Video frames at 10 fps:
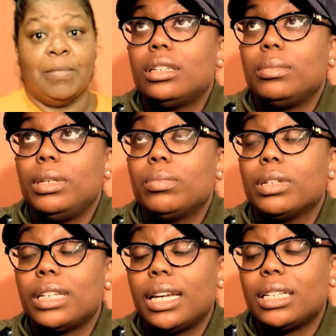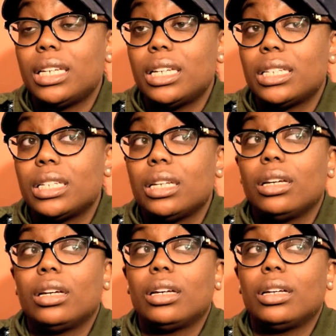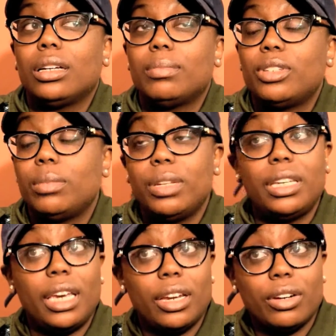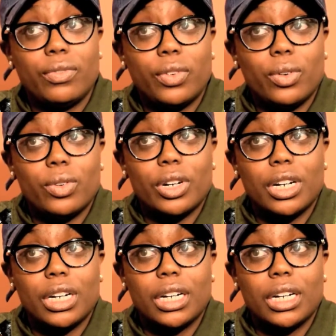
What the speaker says: To be protected, to be cared for.